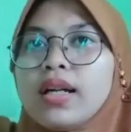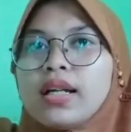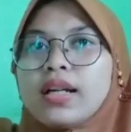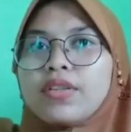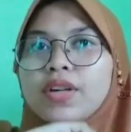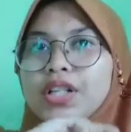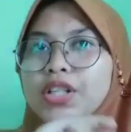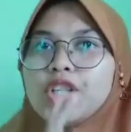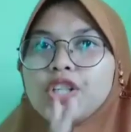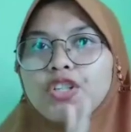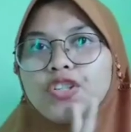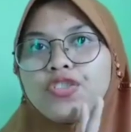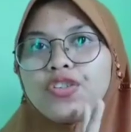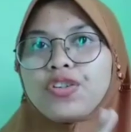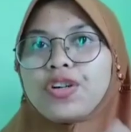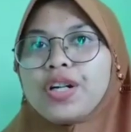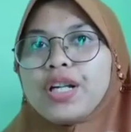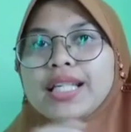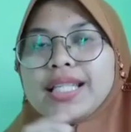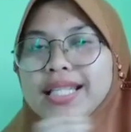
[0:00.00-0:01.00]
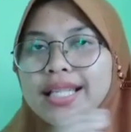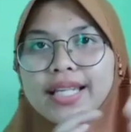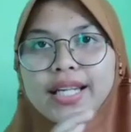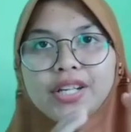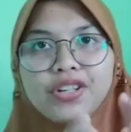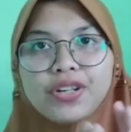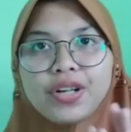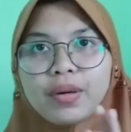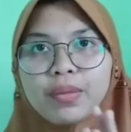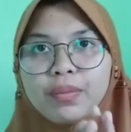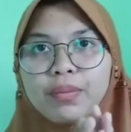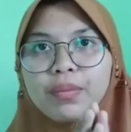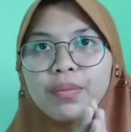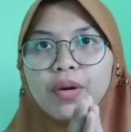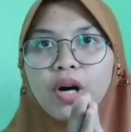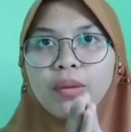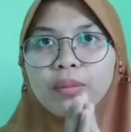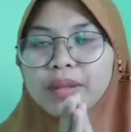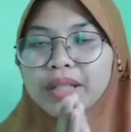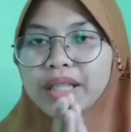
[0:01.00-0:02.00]
Register is another
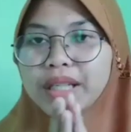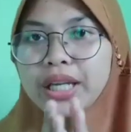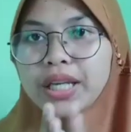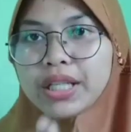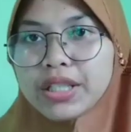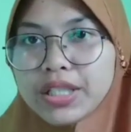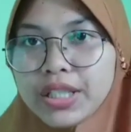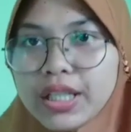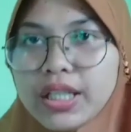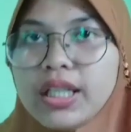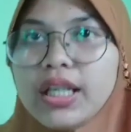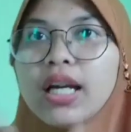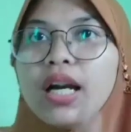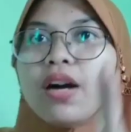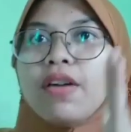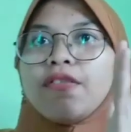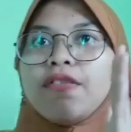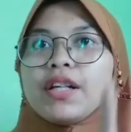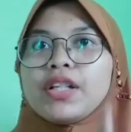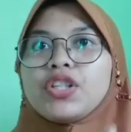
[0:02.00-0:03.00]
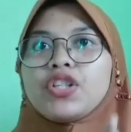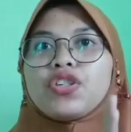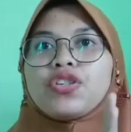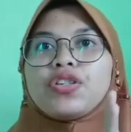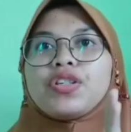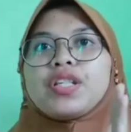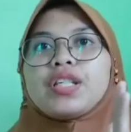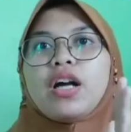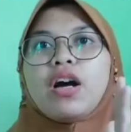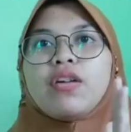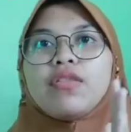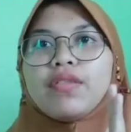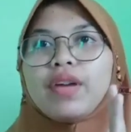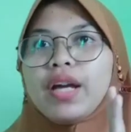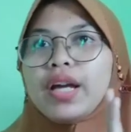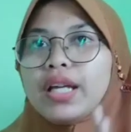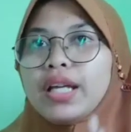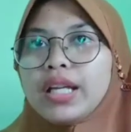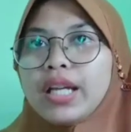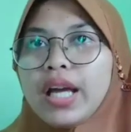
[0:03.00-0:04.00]
complicating factors
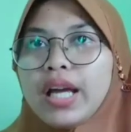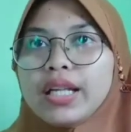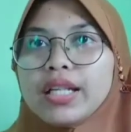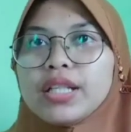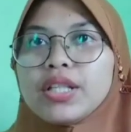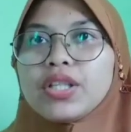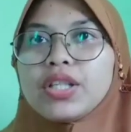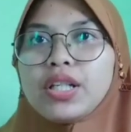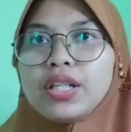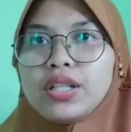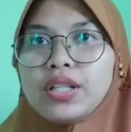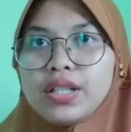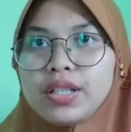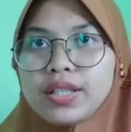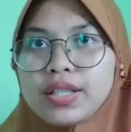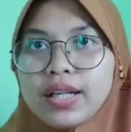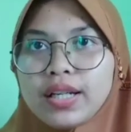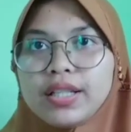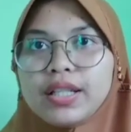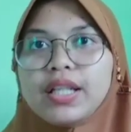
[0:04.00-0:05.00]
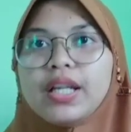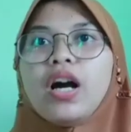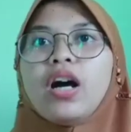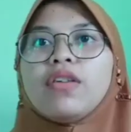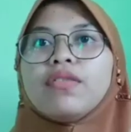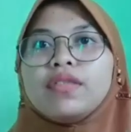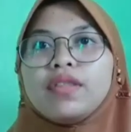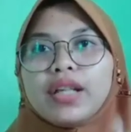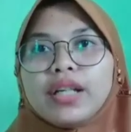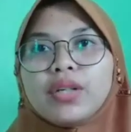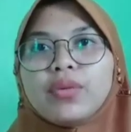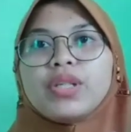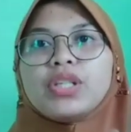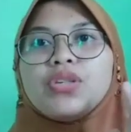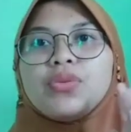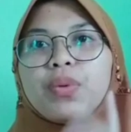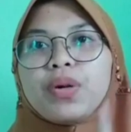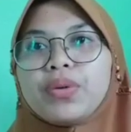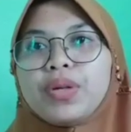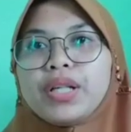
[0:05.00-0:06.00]
in any study of
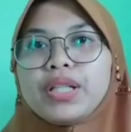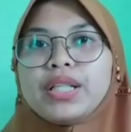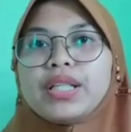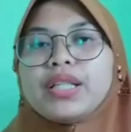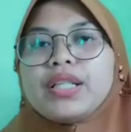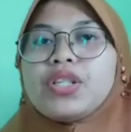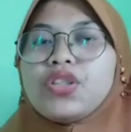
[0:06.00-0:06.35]
language varieties.